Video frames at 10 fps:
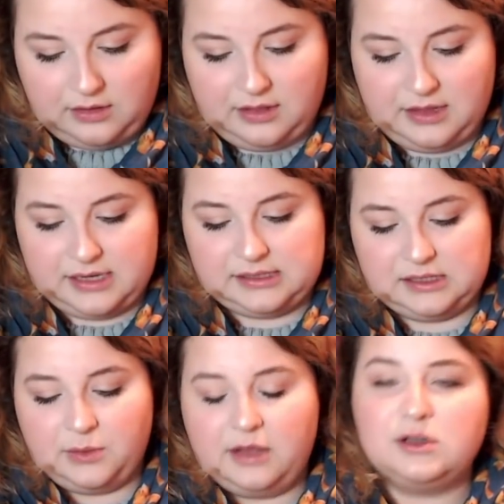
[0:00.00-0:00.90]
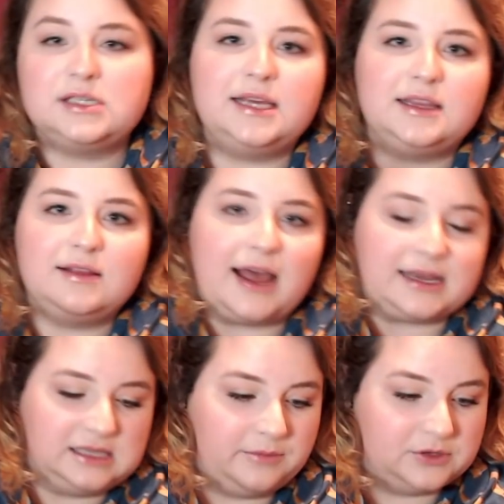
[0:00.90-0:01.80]
this is what it looked like the
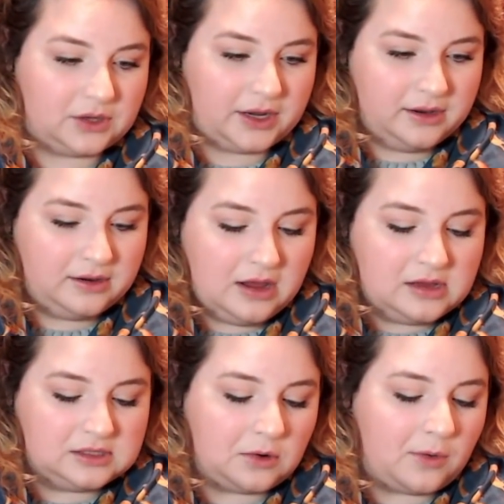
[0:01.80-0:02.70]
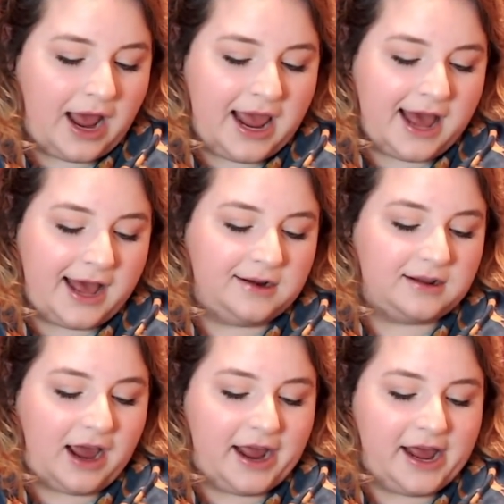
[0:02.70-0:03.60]
last time you saw it. So I
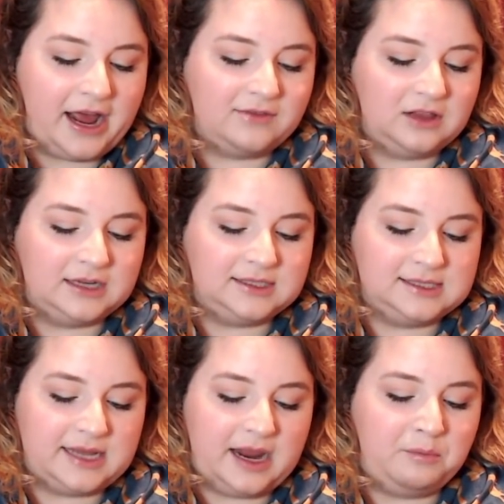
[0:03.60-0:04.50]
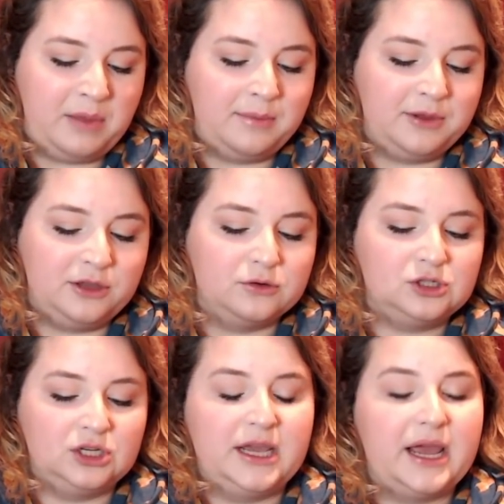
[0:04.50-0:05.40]
have a lot to say, maybe you
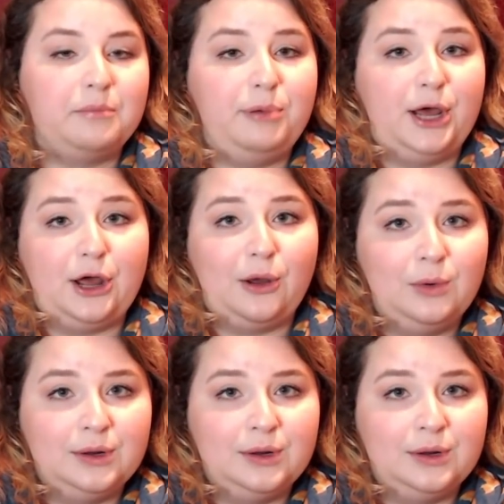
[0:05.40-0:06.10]
should get Poe.